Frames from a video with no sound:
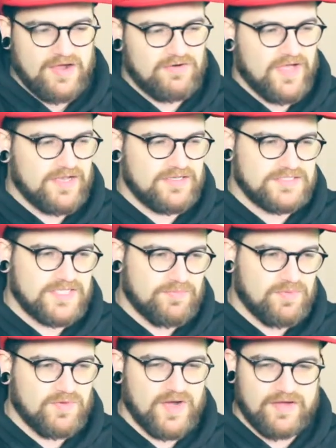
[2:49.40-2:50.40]
had to step
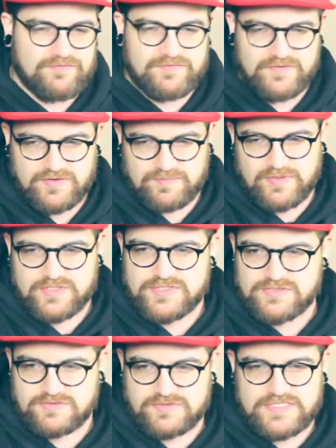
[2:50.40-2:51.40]
away for
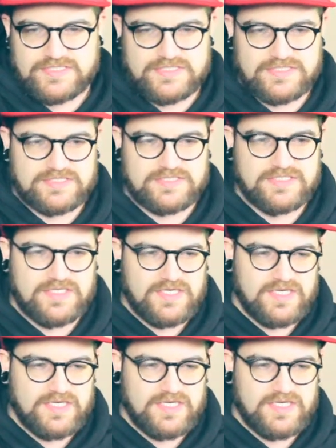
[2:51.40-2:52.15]
personal reasons,